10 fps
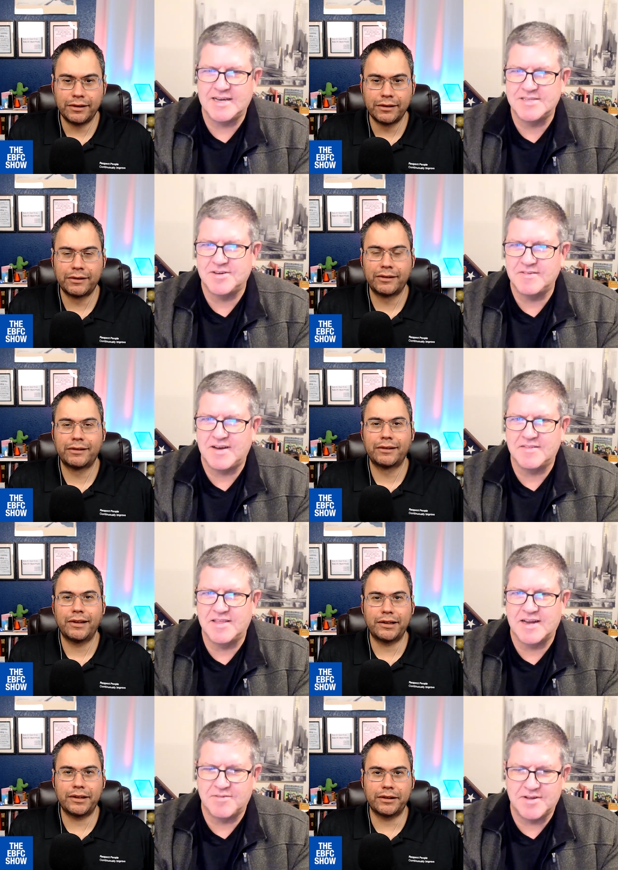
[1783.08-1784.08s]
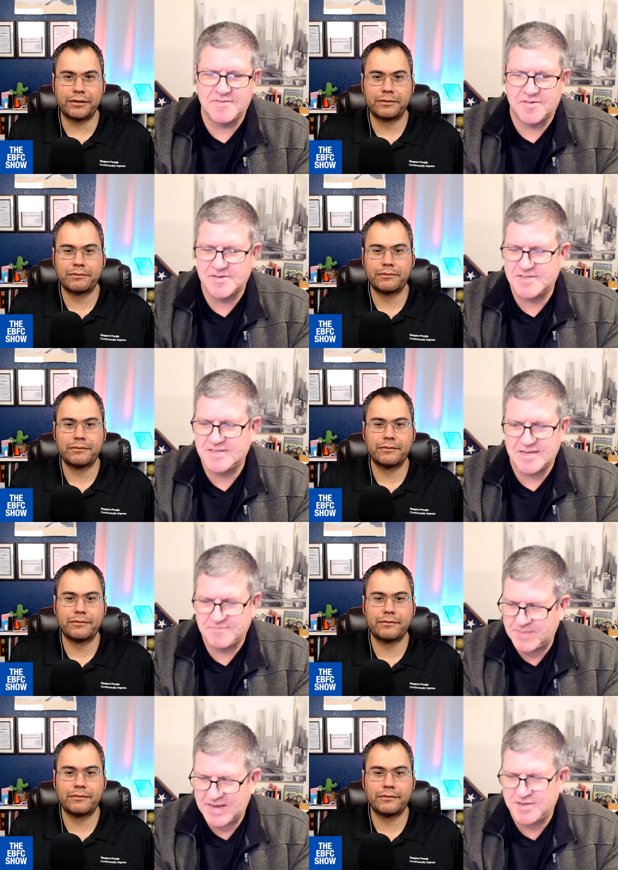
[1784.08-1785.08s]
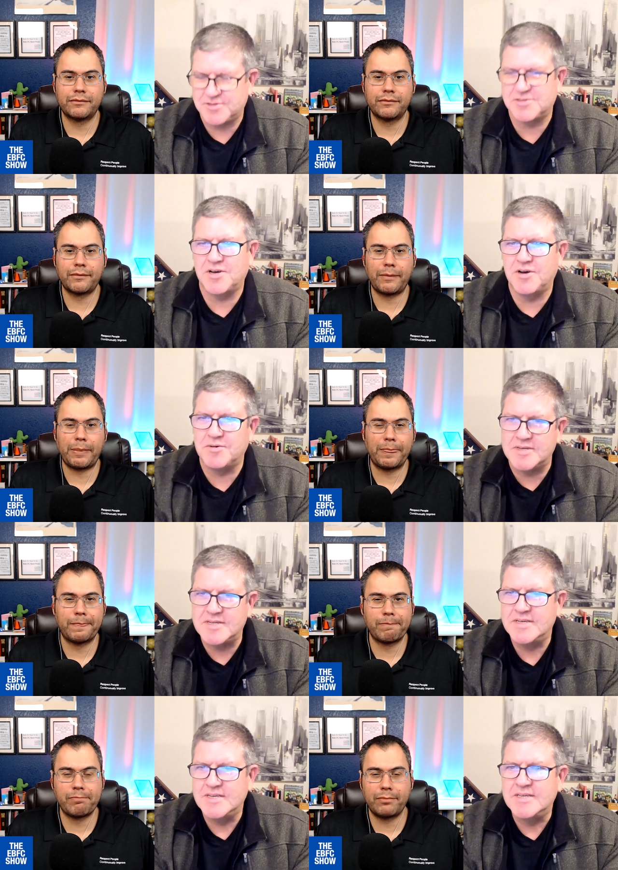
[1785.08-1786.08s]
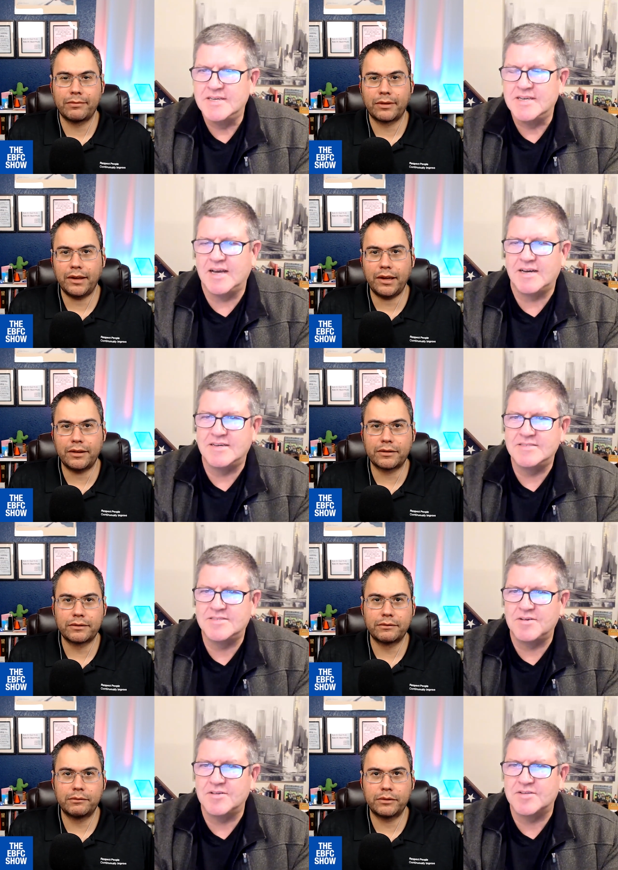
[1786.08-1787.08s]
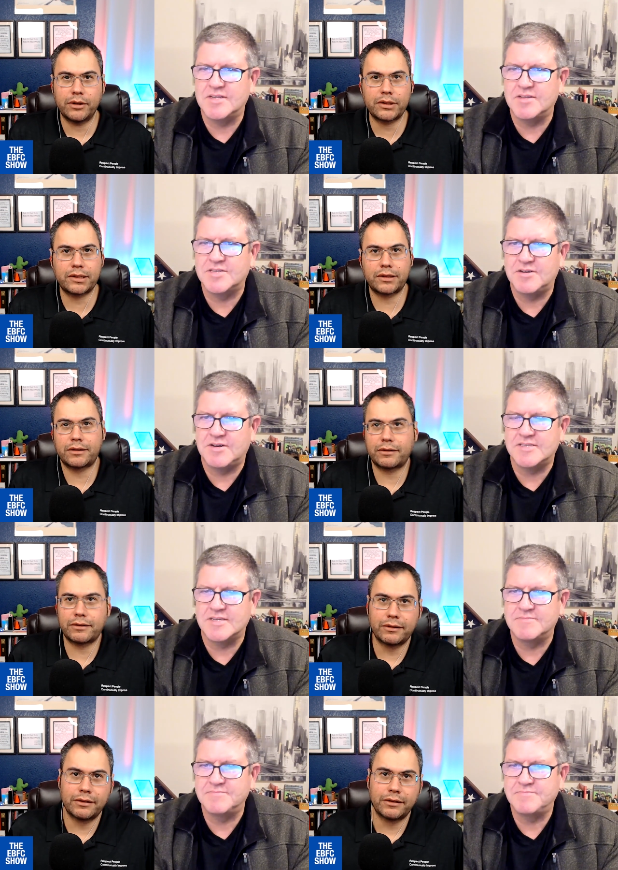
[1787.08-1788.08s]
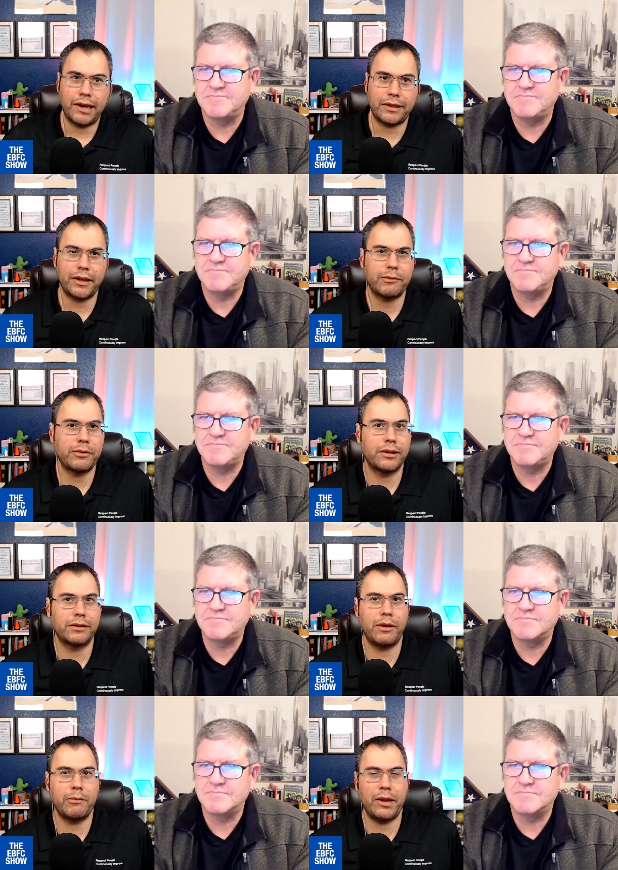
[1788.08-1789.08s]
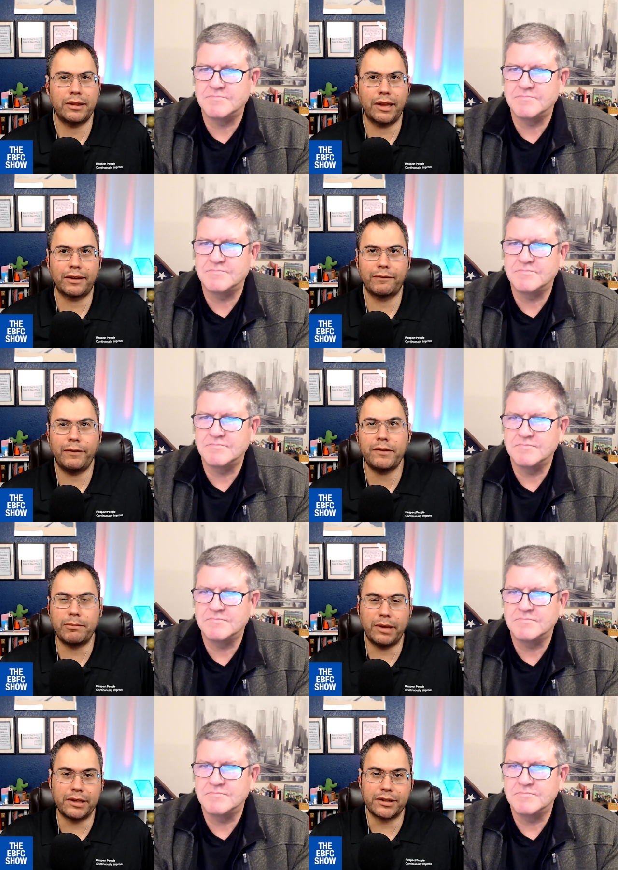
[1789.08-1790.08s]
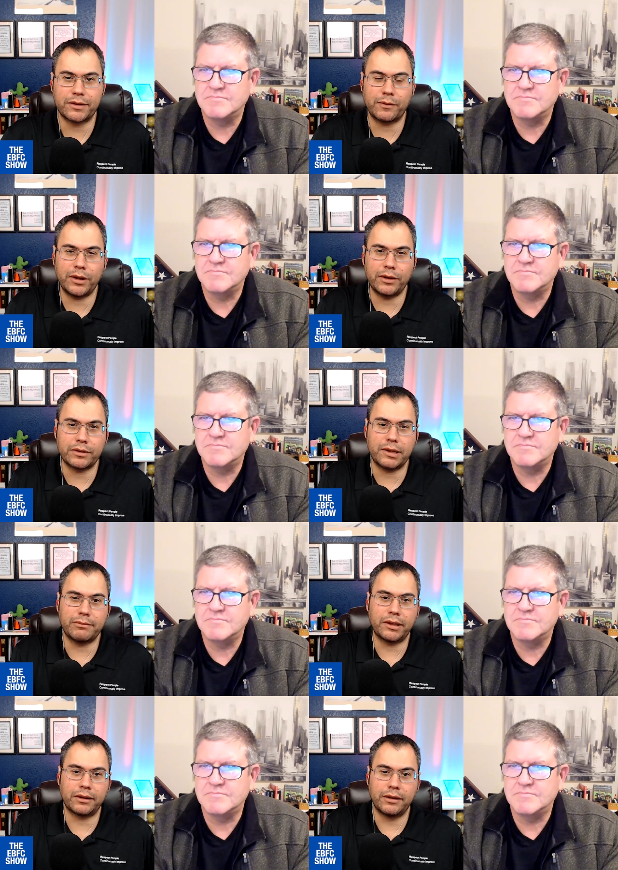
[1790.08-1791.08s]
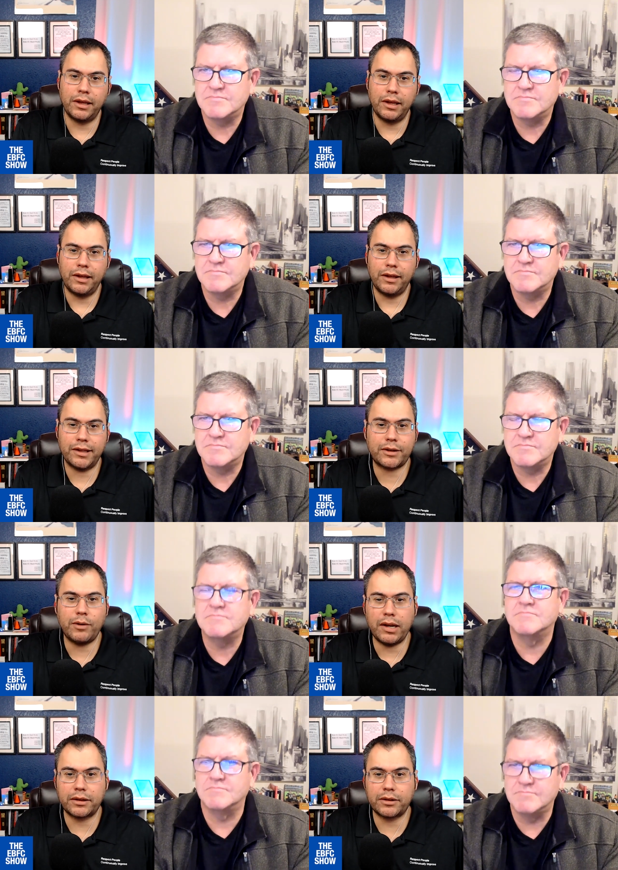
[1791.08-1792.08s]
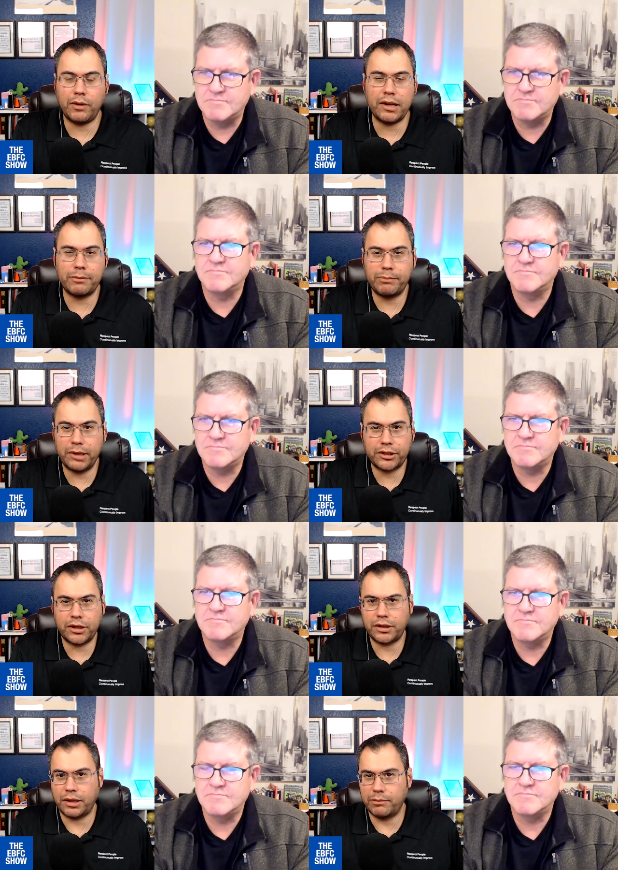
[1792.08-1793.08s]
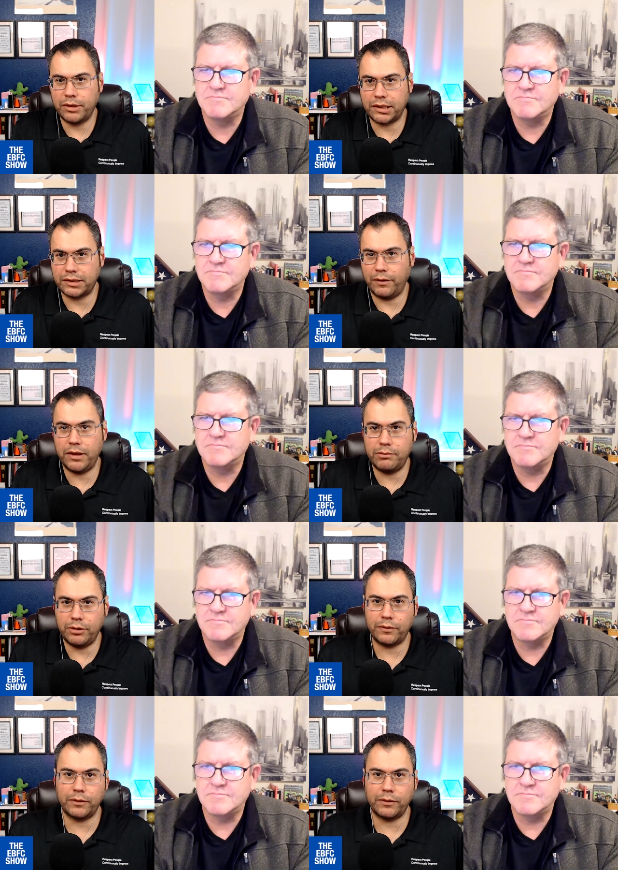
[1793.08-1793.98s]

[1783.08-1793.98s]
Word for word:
Speaker 1: Yeah. So I, I think I, I, read the first uh, page or so, and yeah, yeah so it looked, it looked interesting.
Speaker 2: I think we we made like 50 pages free or something. It's quite mm-hmm. quite a big chunk of the book is available for